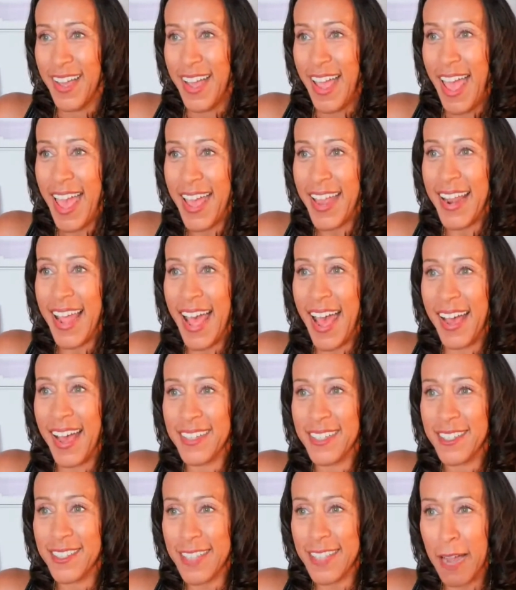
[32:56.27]
had
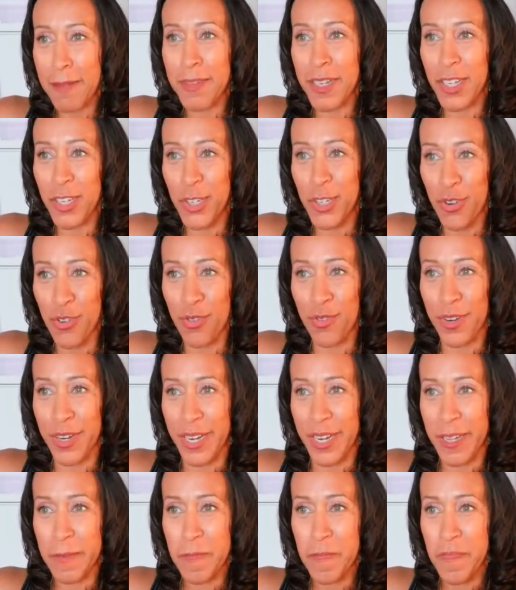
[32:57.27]
I stopped
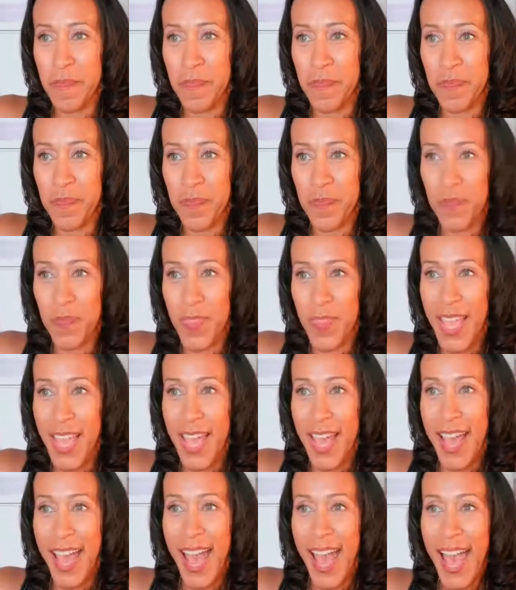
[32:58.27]
enduring,
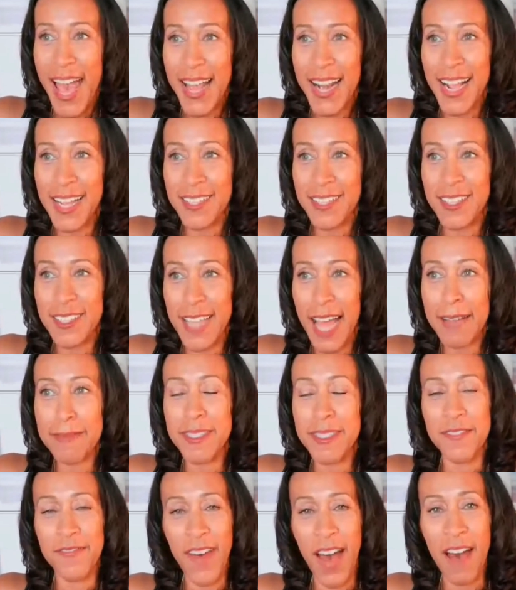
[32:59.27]
had I
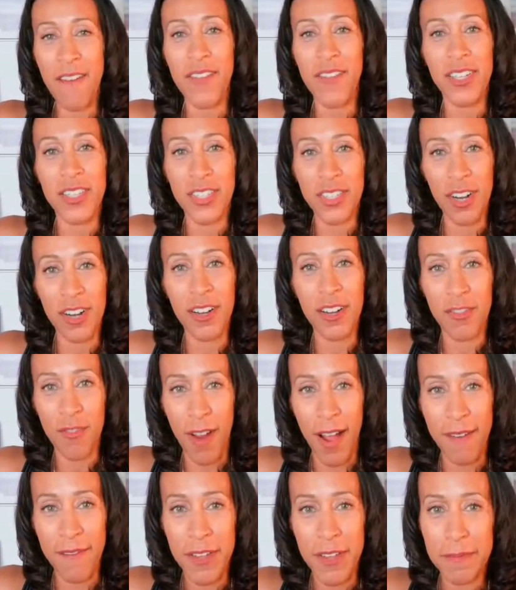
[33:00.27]
stopped surviving and started
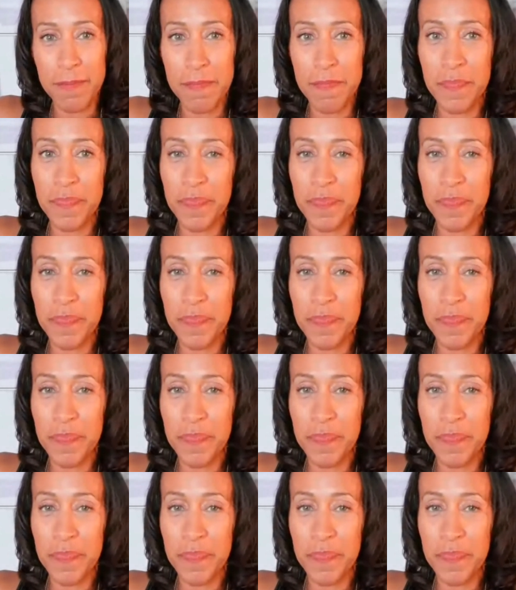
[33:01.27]
thriving,